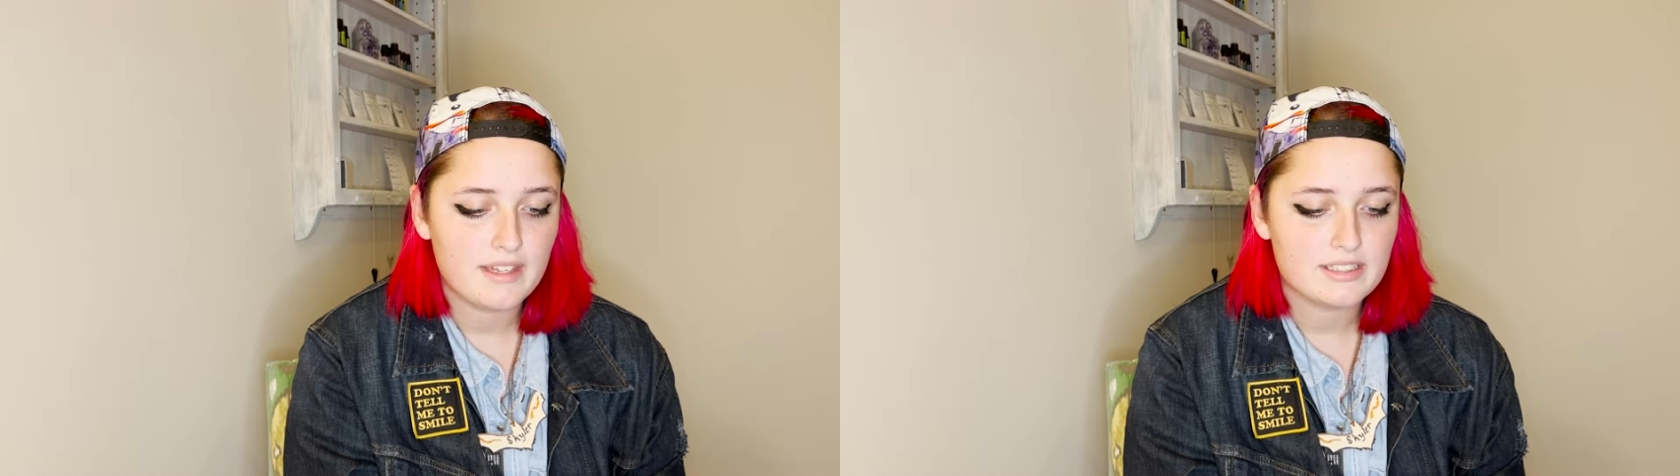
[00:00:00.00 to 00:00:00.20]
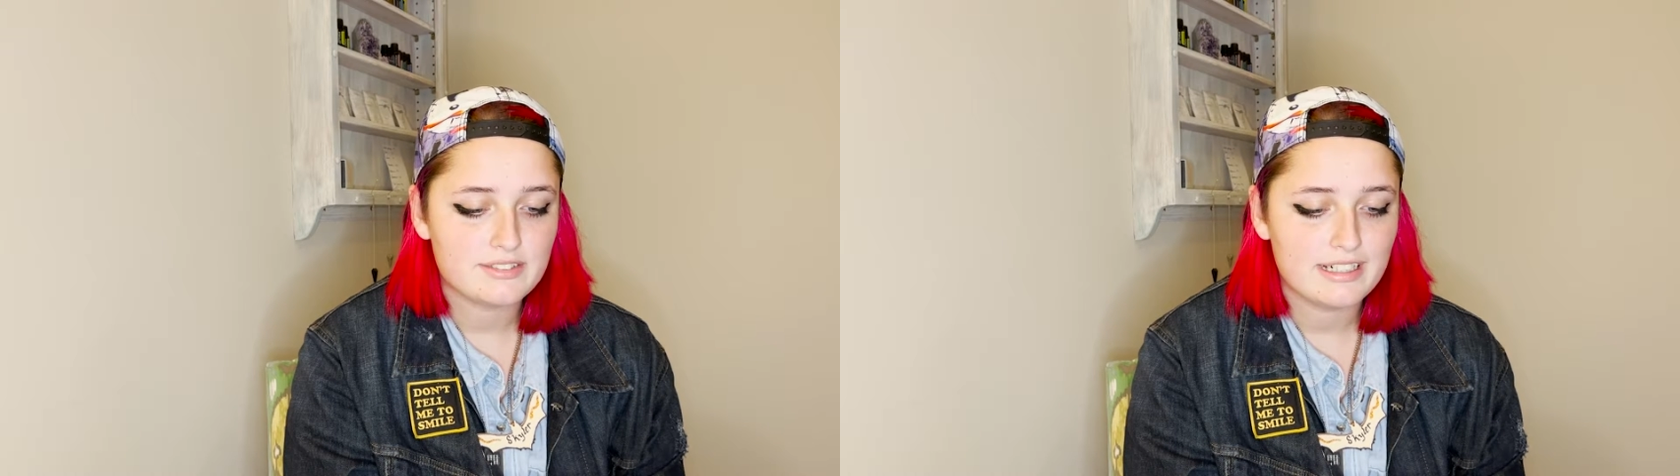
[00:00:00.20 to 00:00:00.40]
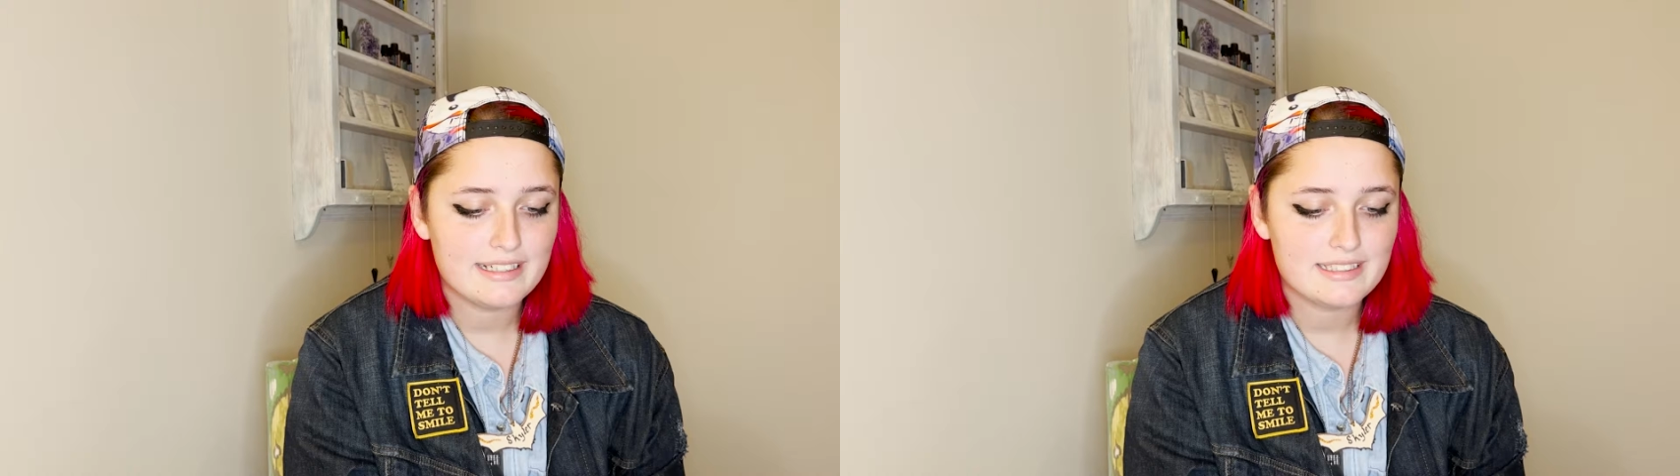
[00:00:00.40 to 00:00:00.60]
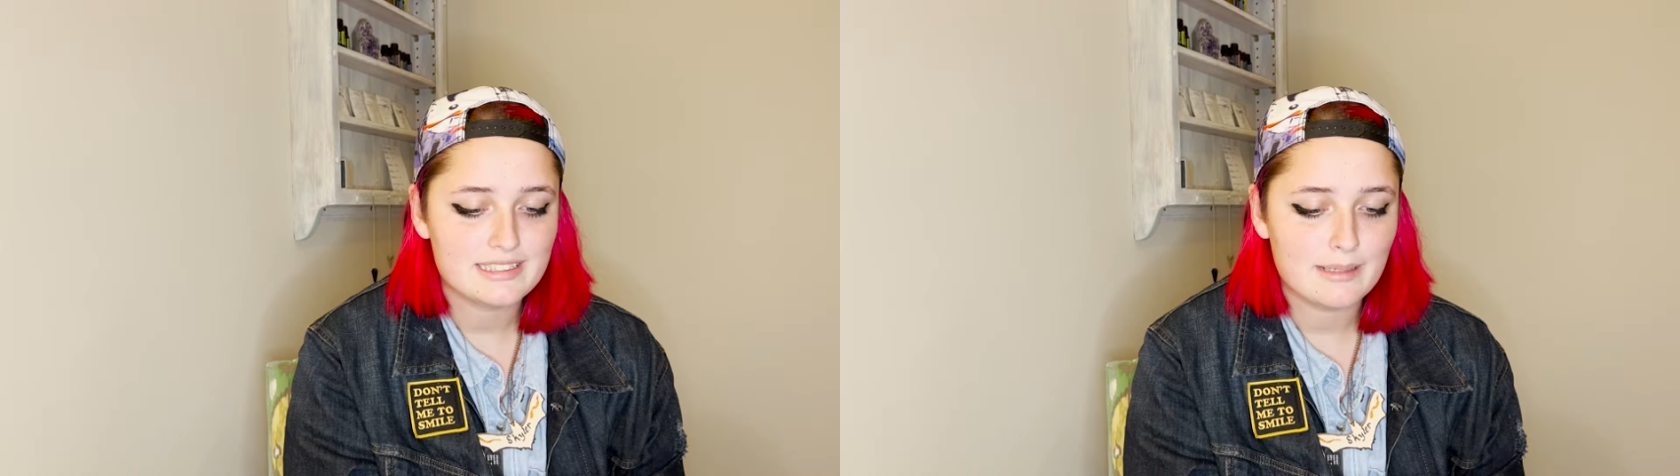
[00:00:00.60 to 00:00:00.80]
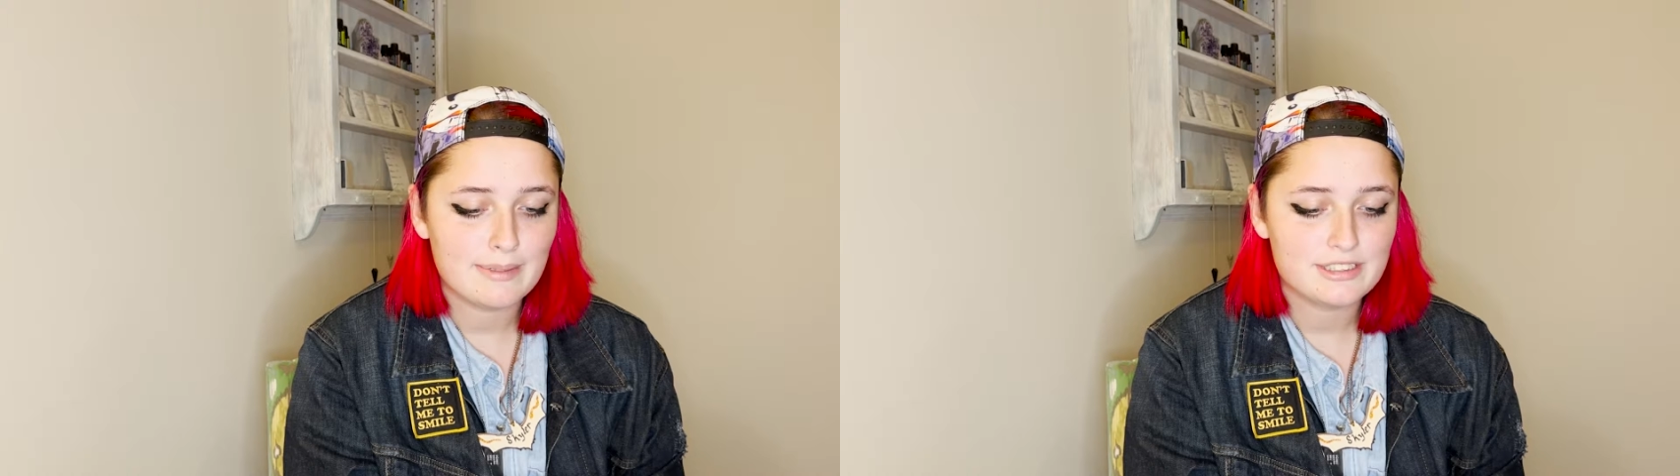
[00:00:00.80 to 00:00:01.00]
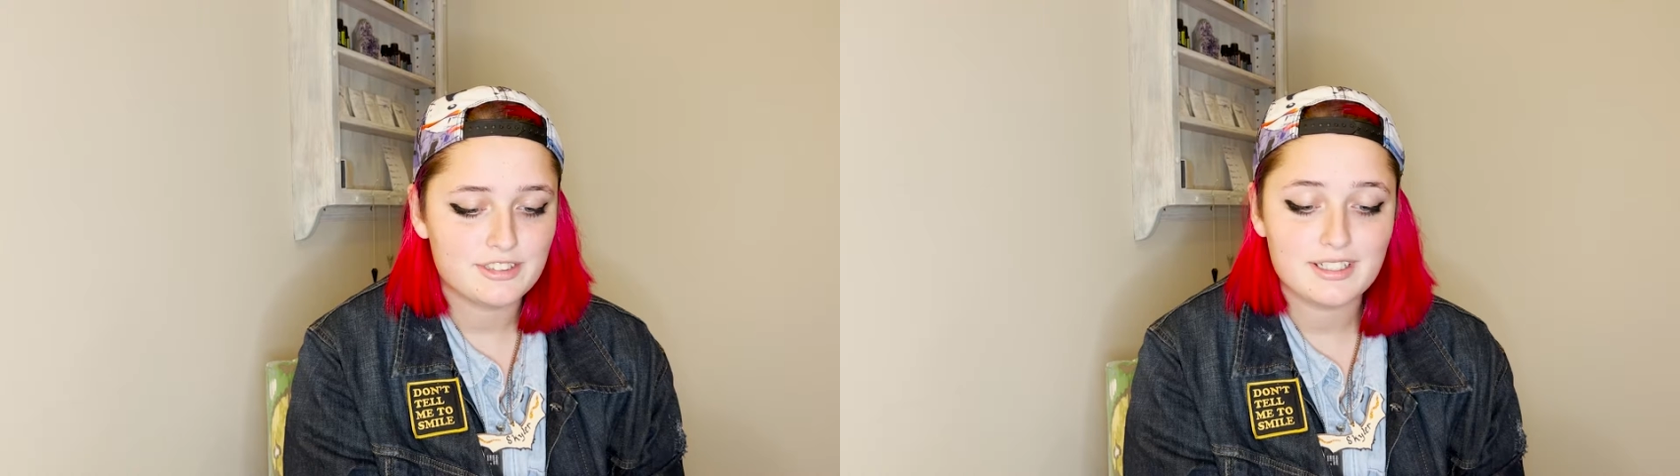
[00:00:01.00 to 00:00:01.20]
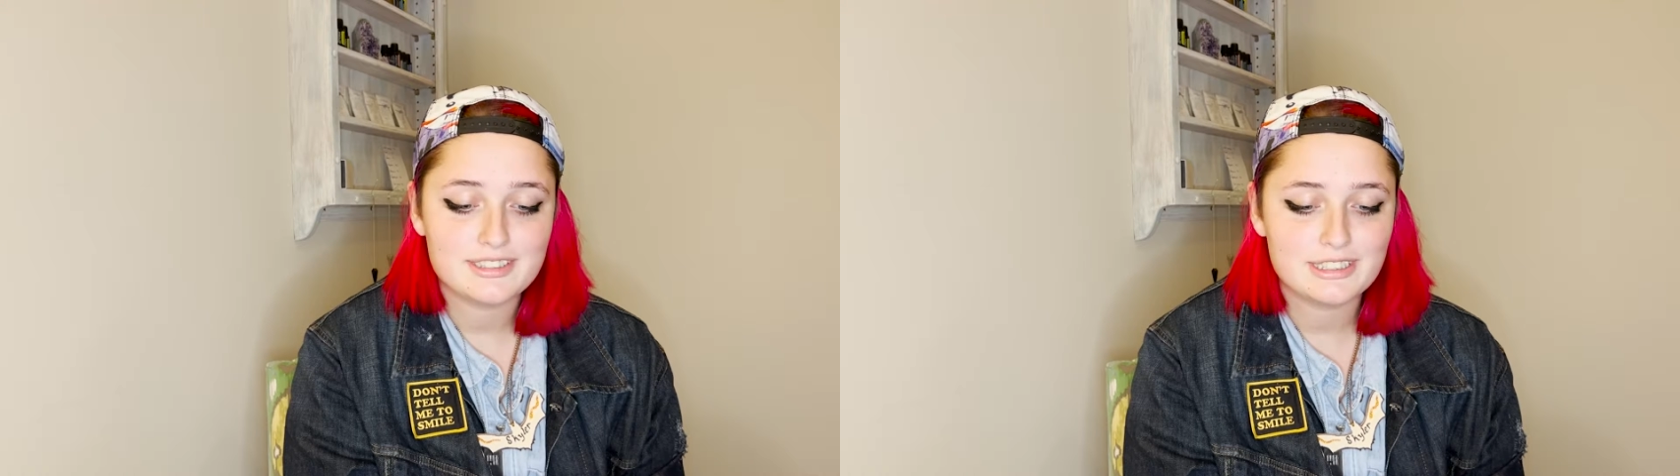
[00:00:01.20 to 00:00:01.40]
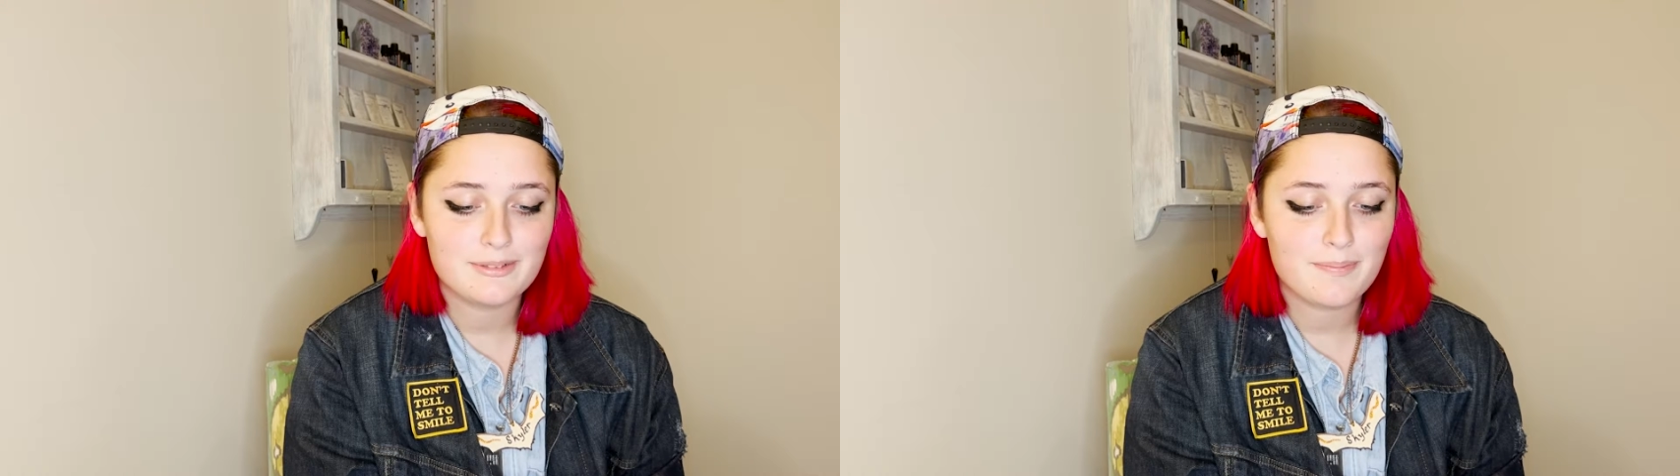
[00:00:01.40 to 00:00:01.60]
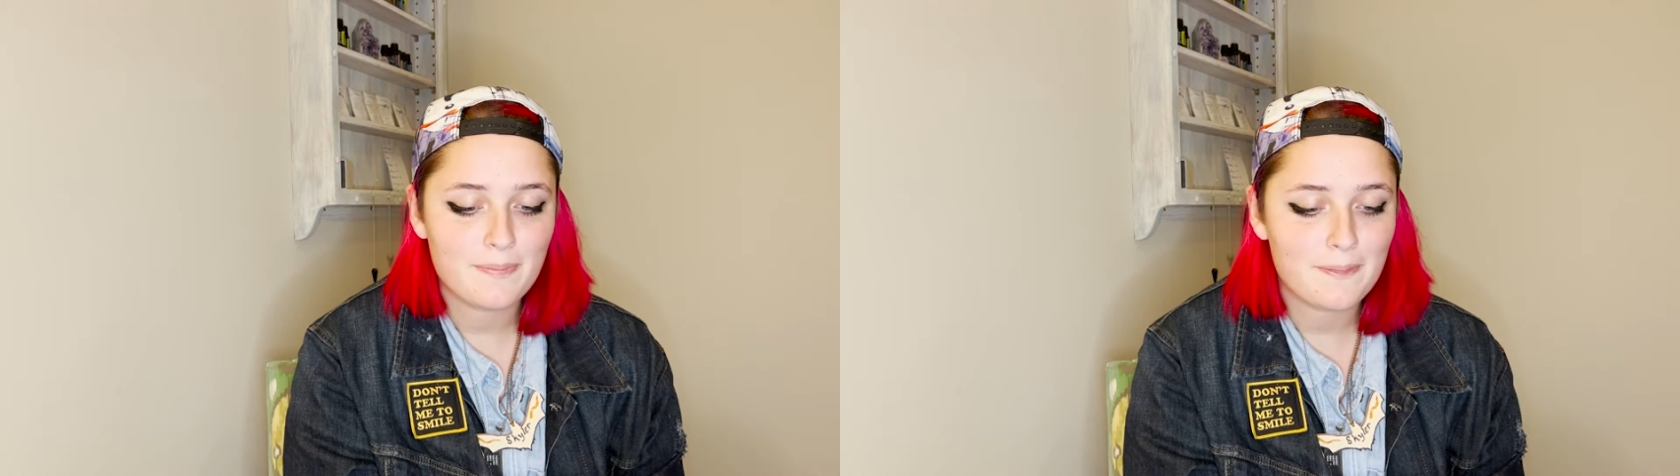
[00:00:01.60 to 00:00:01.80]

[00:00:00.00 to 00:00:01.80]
Yes, writing is not my strong suit.